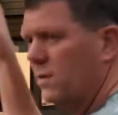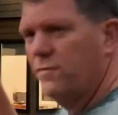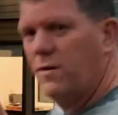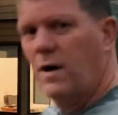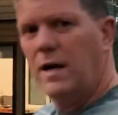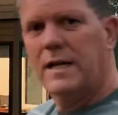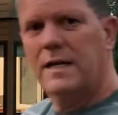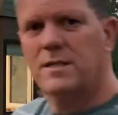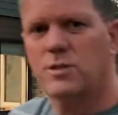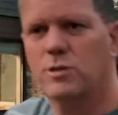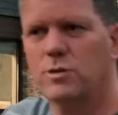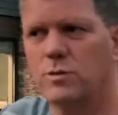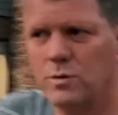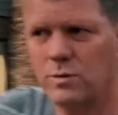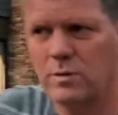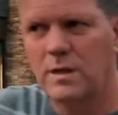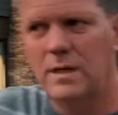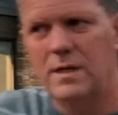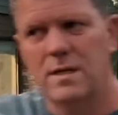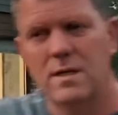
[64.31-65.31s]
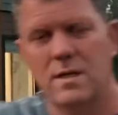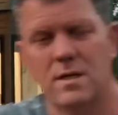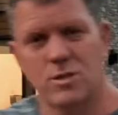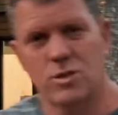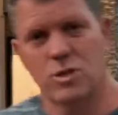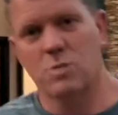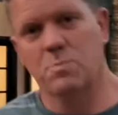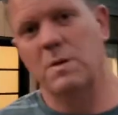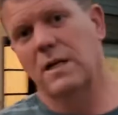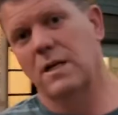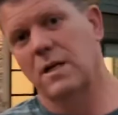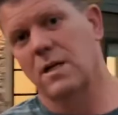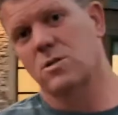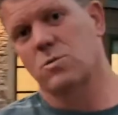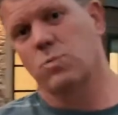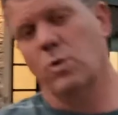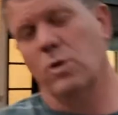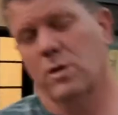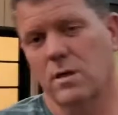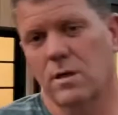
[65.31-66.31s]
on it too, just because
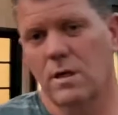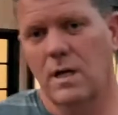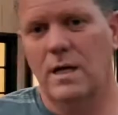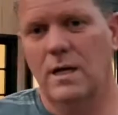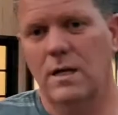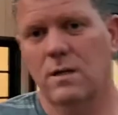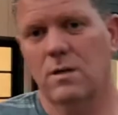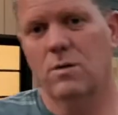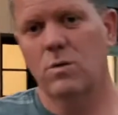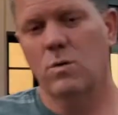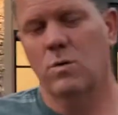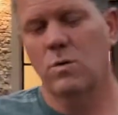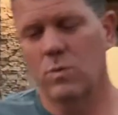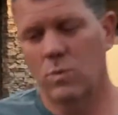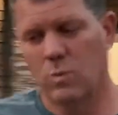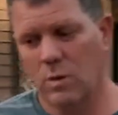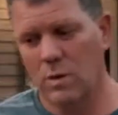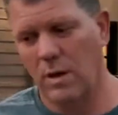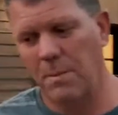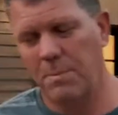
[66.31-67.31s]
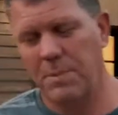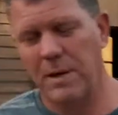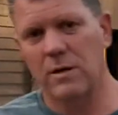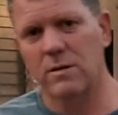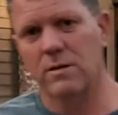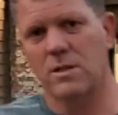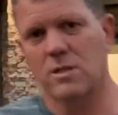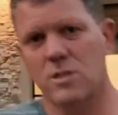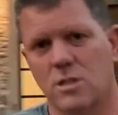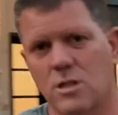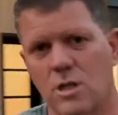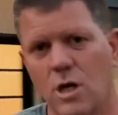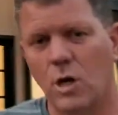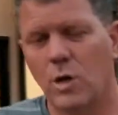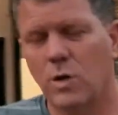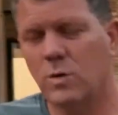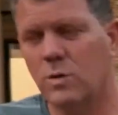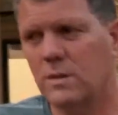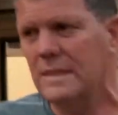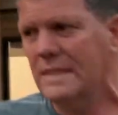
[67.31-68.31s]
we're up here in the
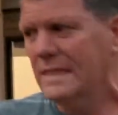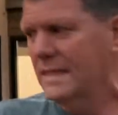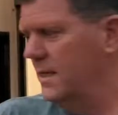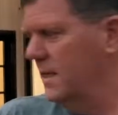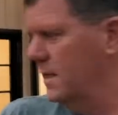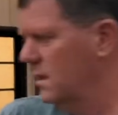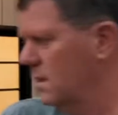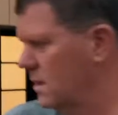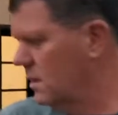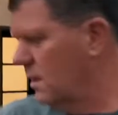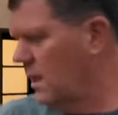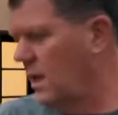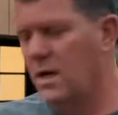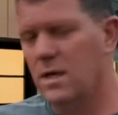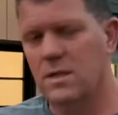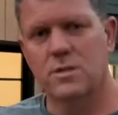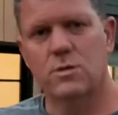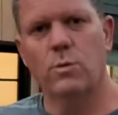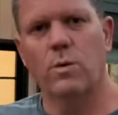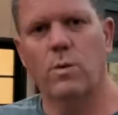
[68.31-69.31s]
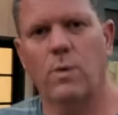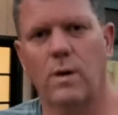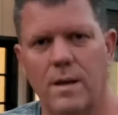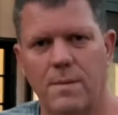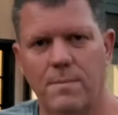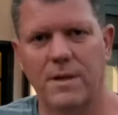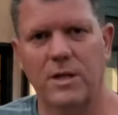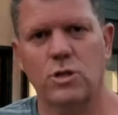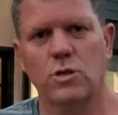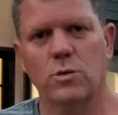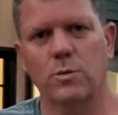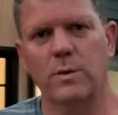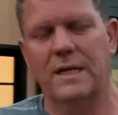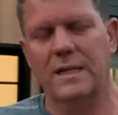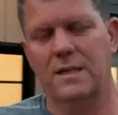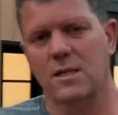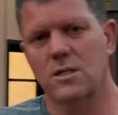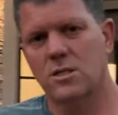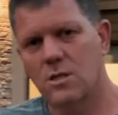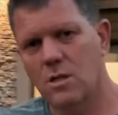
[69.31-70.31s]
snow. So we wanted to make sure we get
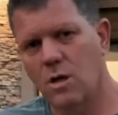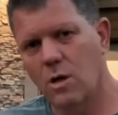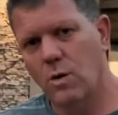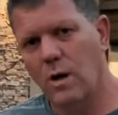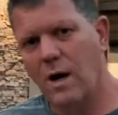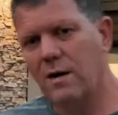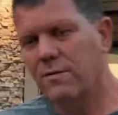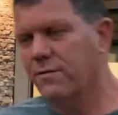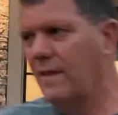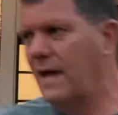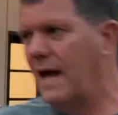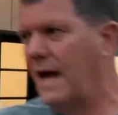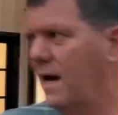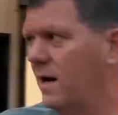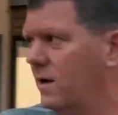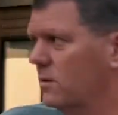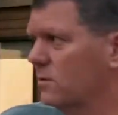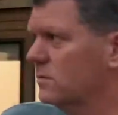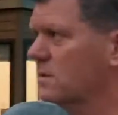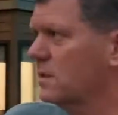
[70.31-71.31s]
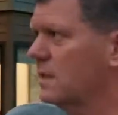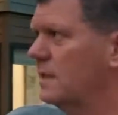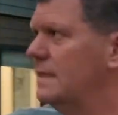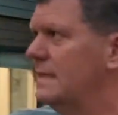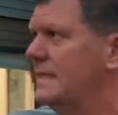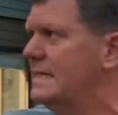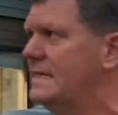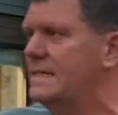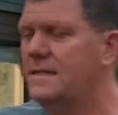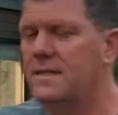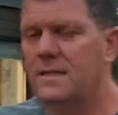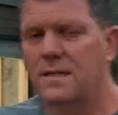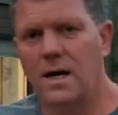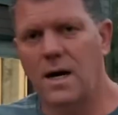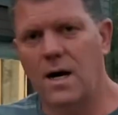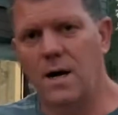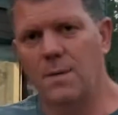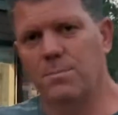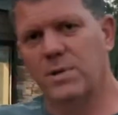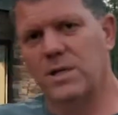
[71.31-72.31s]
the snow off of the house,
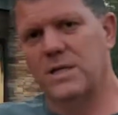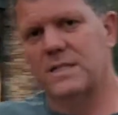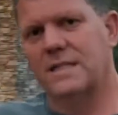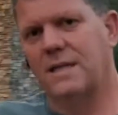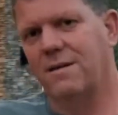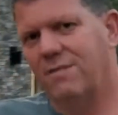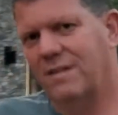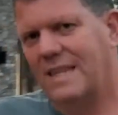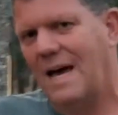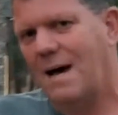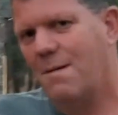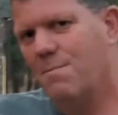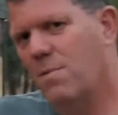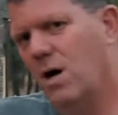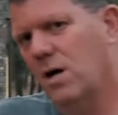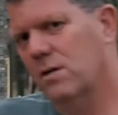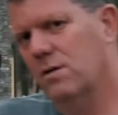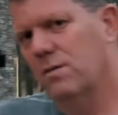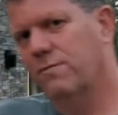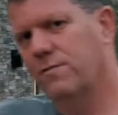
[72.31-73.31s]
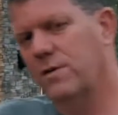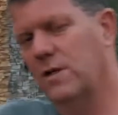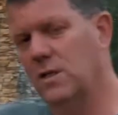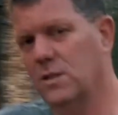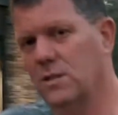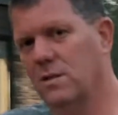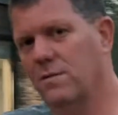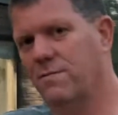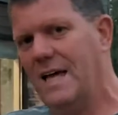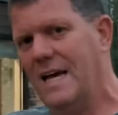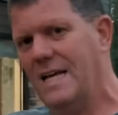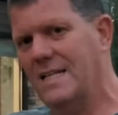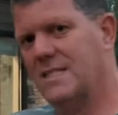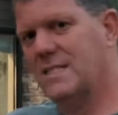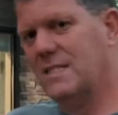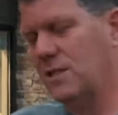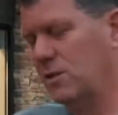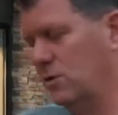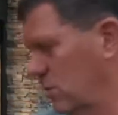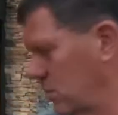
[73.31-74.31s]
plus give it that modern feel of that
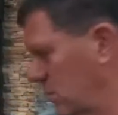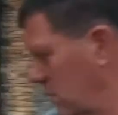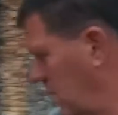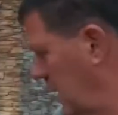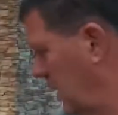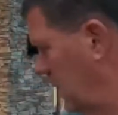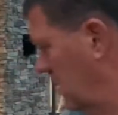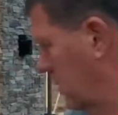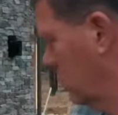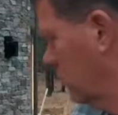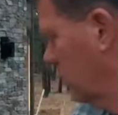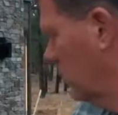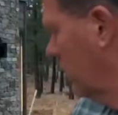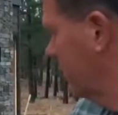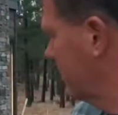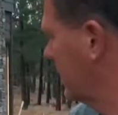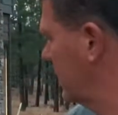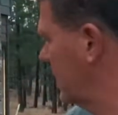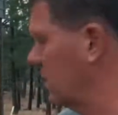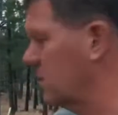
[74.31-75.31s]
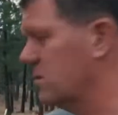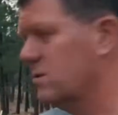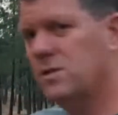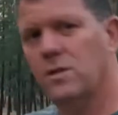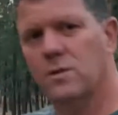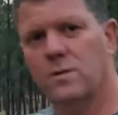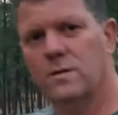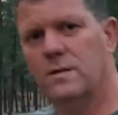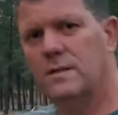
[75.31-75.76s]
steel roof there. So